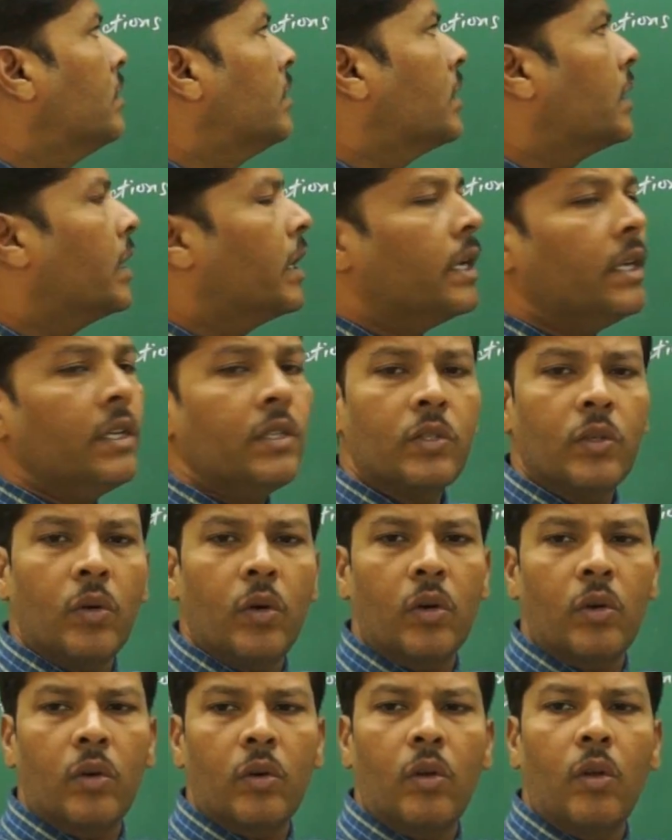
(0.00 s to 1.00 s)
the release
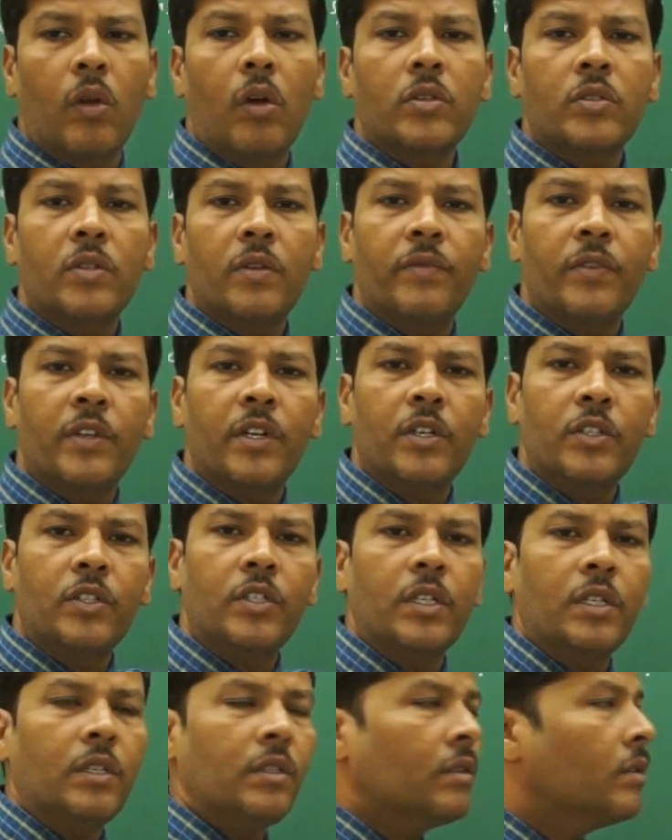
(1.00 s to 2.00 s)
or loss of
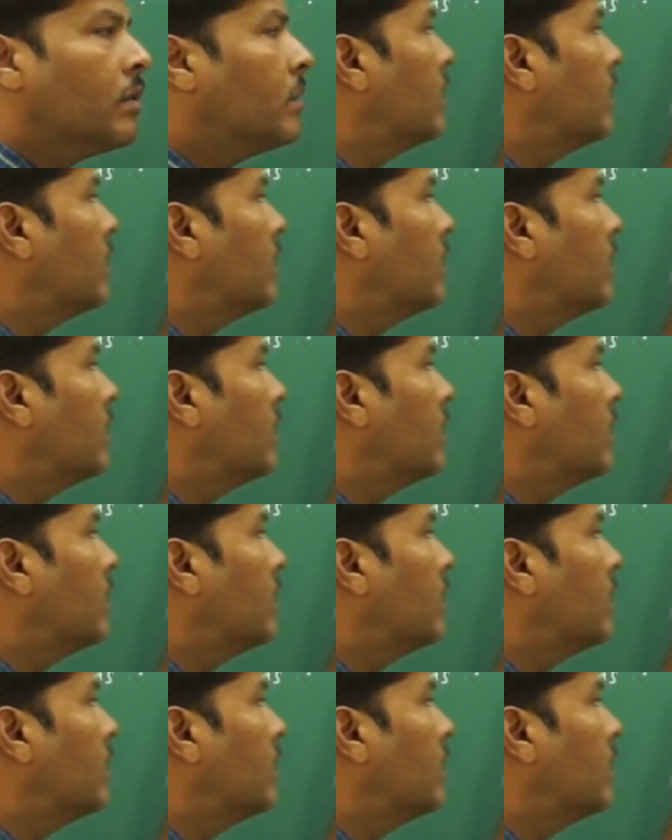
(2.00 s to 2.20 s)
energy